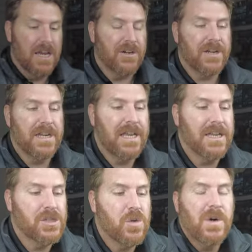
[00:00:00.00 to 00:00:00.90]
You're going to
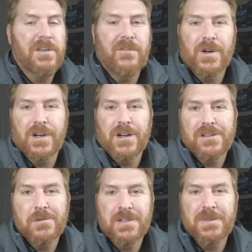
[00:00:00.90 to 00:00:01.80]
get 24
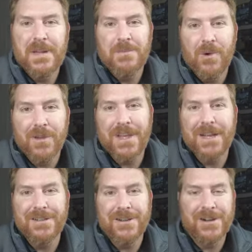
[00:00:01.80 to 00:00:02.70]
cards, so we're spending more than
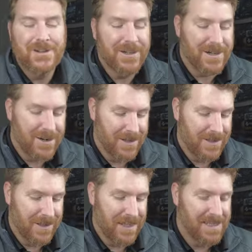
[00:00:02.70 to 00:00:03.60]
a dollar a card
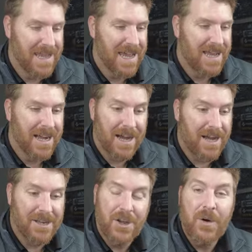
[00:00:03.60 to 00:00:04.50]
on these.
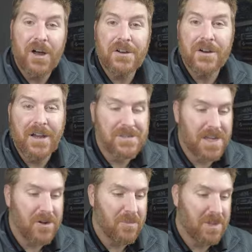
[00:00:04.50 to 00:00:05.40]
No autographs,
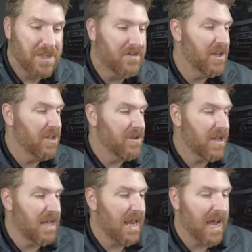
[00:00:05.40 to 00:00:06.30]
I don't believe, that you
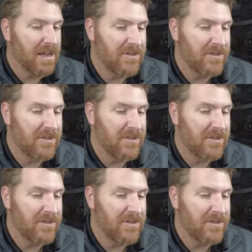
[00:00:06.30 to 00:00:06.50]
can get out